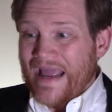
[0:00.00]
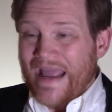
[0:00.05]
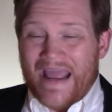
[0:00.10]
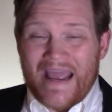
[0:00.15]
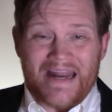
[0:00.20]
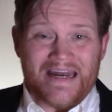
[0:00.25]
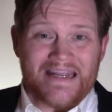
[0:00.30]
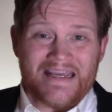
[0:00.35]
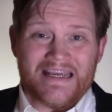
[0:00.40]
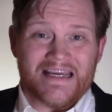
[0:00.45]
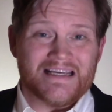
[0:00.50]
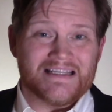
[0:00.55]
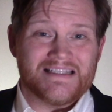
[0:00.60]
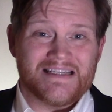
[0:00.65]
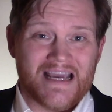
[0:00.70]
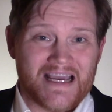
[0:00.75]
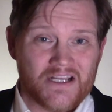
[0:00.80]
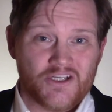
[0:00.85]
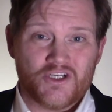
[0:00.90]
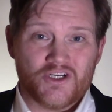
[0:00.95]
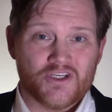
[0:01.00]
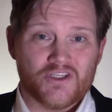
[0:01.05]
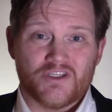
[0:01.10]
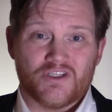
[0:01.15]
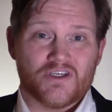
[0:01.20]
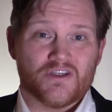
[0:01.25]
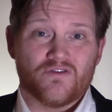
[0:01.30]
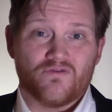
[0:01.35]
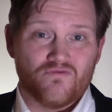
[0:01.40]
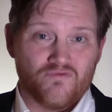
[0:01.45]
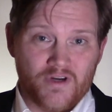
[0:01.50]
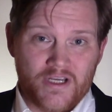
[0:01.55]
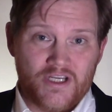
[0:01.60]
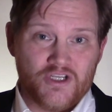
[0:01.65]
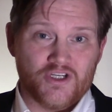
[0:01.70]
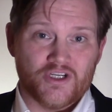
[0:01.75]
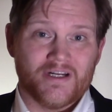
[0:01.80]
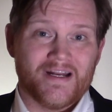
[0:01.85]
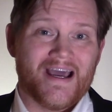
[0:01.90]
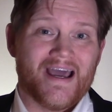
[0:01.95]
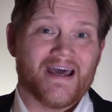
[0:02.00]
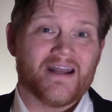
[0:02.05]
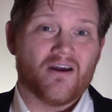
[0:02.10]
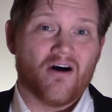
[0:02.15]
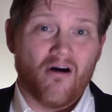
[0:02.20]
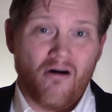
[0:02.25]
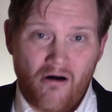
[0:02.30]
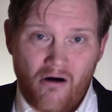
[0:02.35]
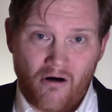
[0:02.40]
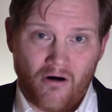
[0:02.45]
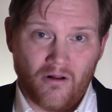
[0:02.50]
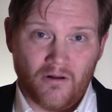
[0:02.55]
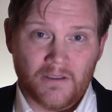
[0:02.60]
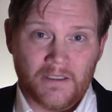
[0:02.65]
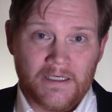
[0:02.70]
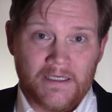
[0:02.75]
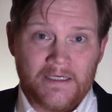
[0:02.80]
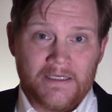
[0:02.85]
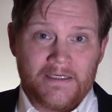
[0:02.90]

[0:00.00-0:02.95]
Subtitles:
any attention to the region at all.